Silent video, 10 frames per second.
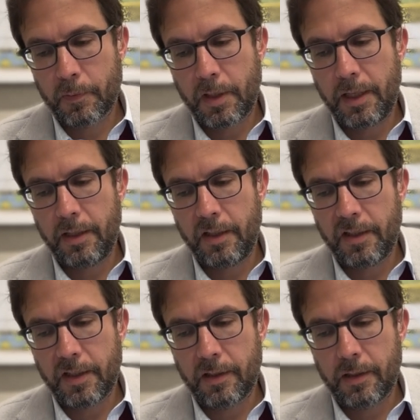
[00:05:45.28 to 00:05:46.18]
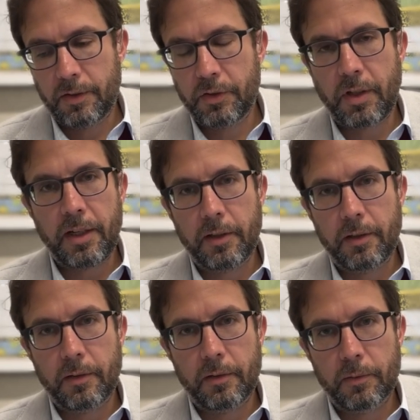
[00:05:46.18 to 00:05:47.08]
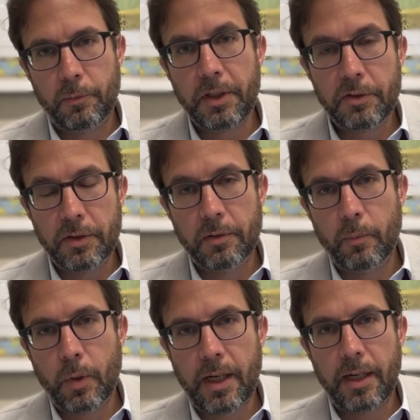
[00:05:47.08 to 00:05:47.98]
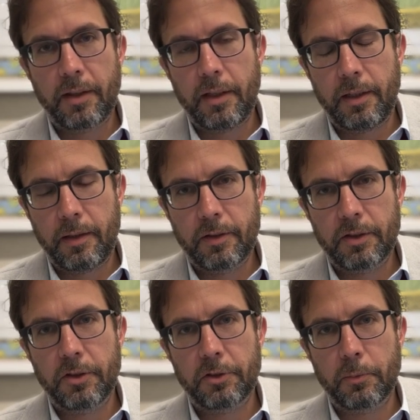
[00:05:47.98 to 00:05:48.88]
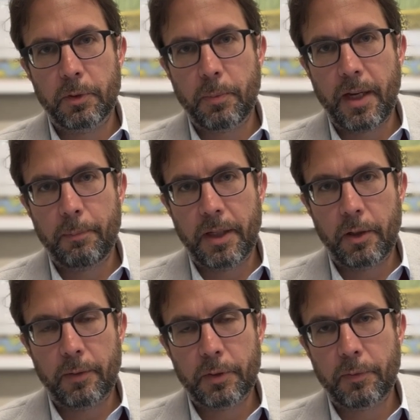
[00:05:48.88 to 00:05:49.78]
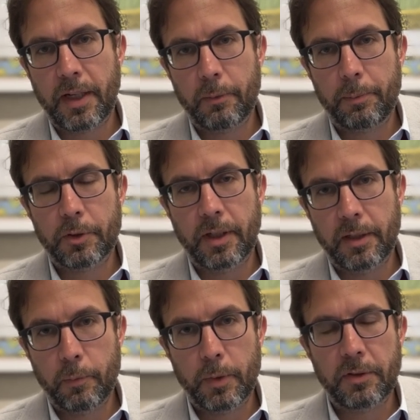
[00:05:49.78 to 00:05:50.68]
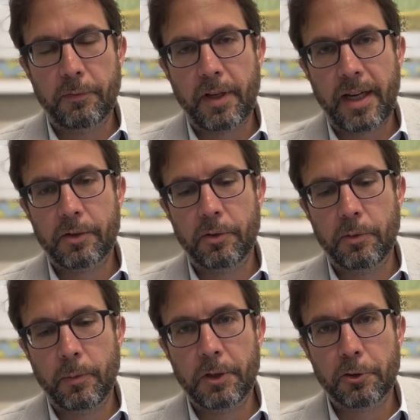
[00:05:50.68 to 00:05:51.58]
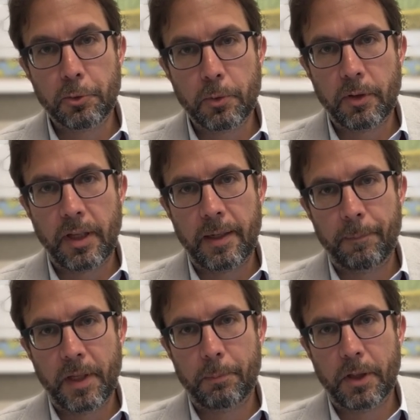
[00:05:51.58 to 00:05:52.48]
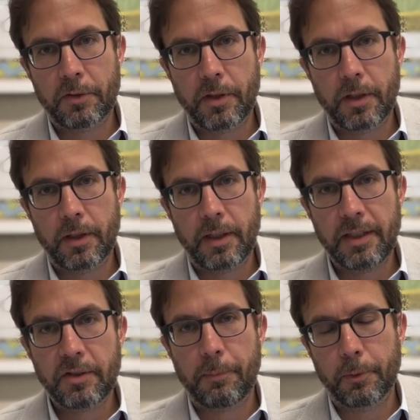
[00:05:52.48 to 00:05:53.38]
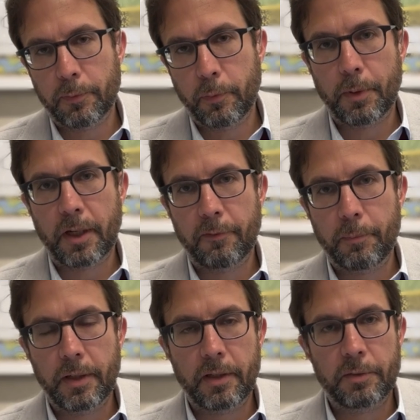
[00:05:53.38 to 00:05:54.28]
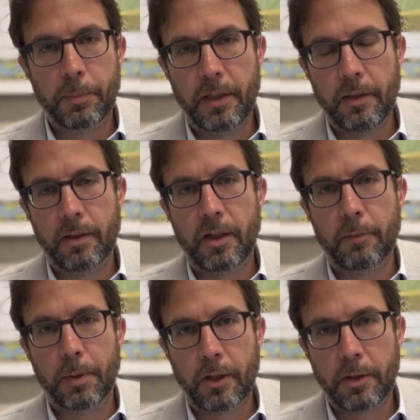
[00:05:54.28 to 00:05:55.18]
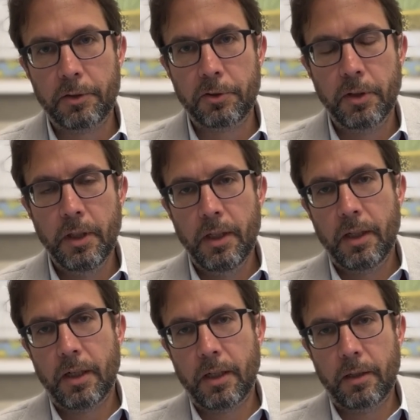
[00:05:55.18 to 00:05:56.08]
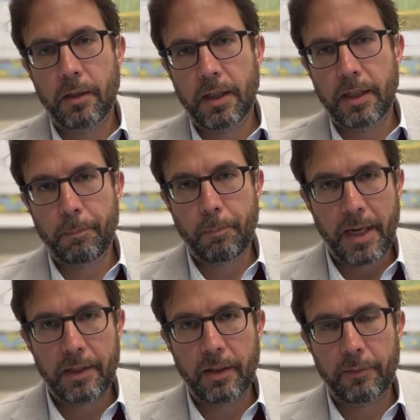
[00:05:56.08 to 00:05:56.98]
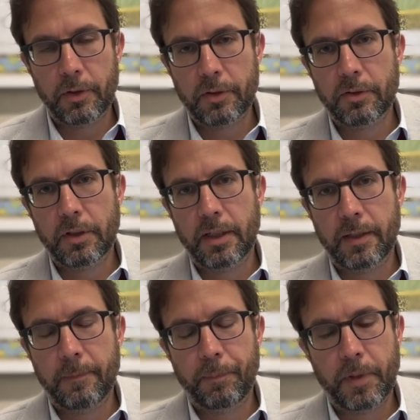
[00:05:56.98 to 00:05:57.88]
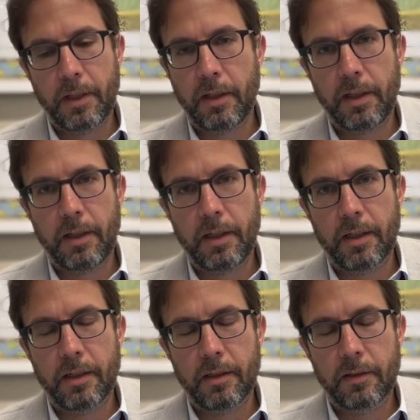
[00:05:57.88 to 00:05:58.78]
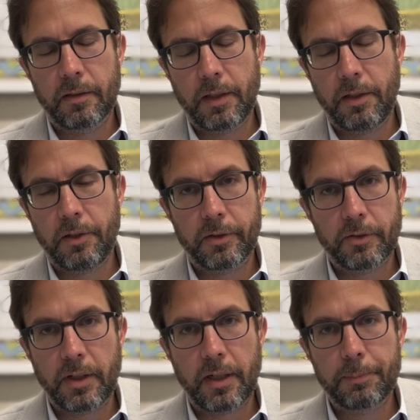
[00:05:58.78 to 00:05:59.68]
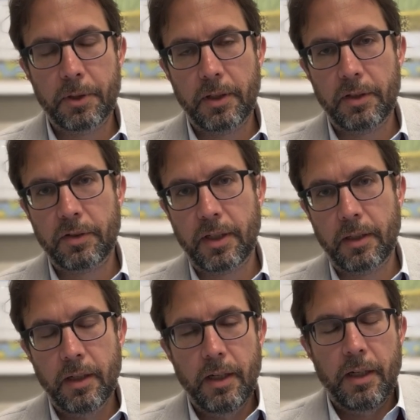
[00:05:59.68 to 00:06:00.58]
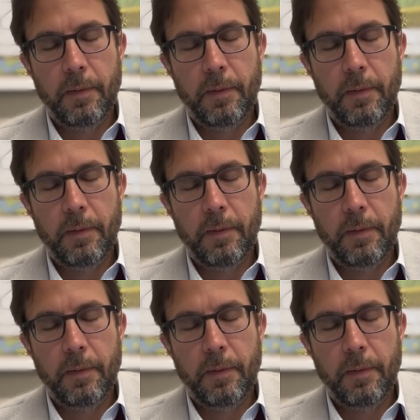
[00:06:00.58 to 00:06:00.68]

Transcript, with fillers: the stated reason why the decision was made by the Office of High Representative was, in fact, to ensure that that Bosnia is able to form a government. There has been a lot of blockage on uh, many levels uh, in the uh, in the years leading up to this, and